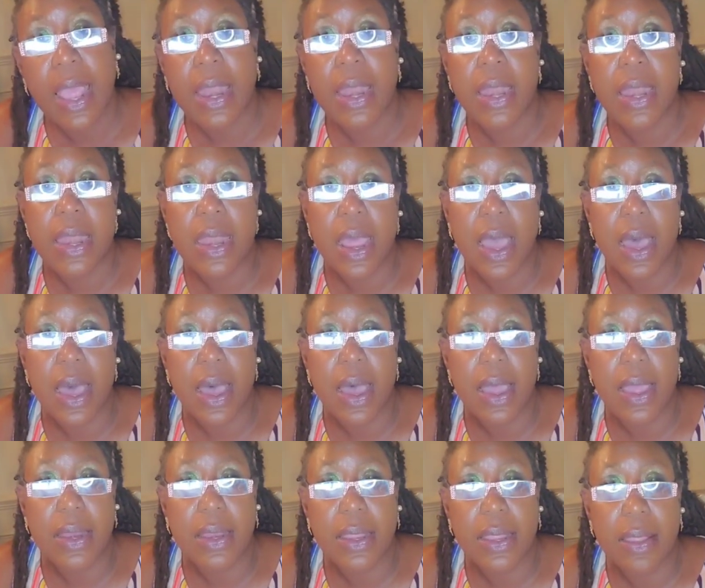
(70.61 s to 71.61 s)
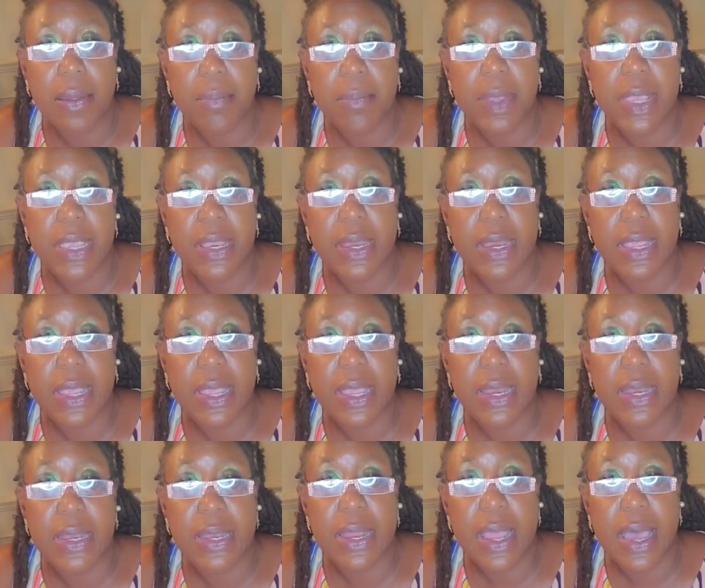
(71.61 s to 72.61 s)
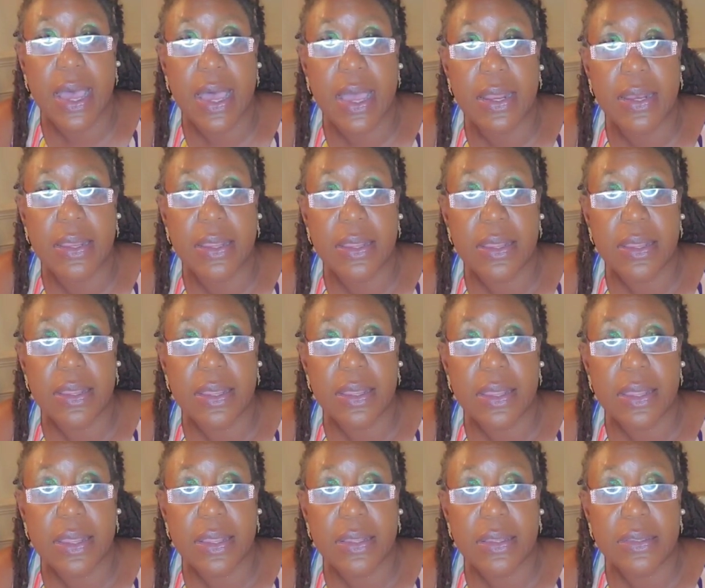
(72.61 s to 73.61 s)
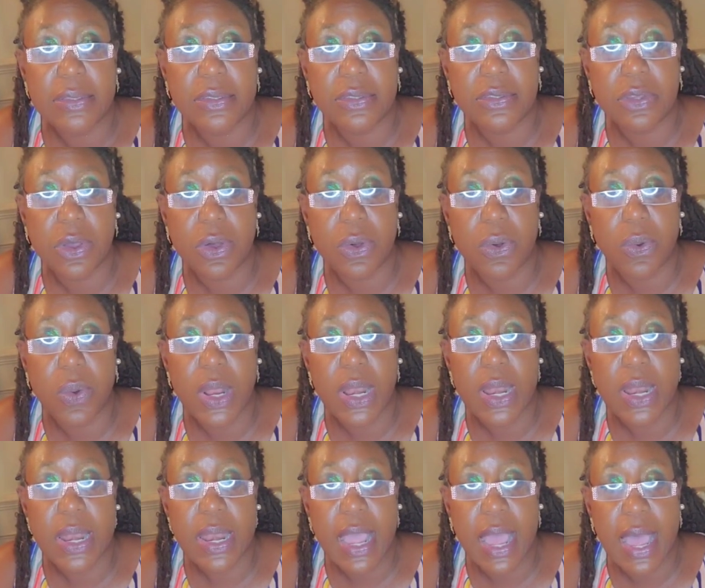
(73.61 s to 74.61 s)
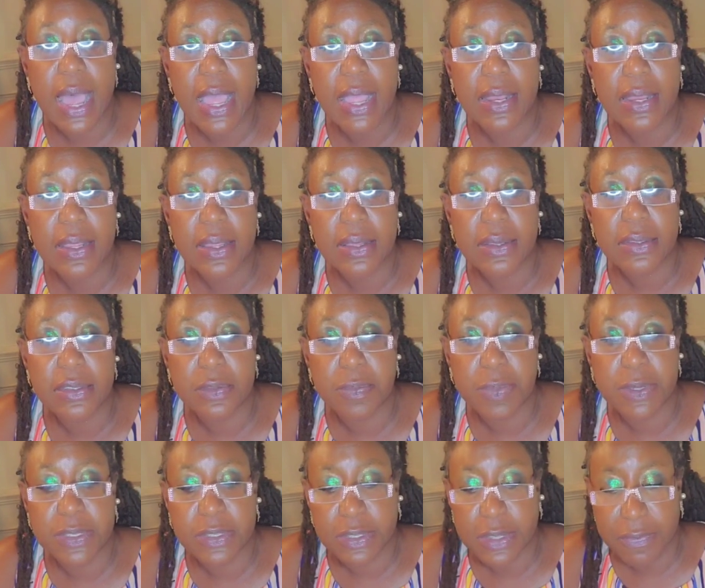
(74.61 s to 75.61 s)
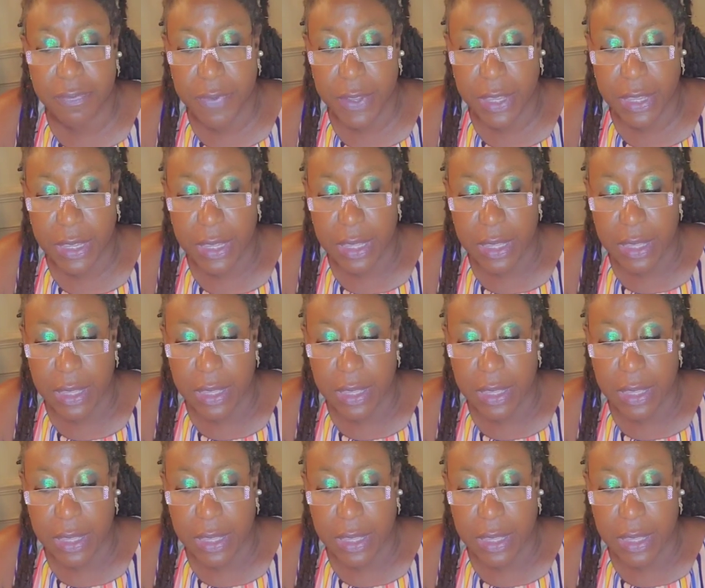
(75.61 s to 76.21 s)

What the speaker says: Non meaning not, so not specific.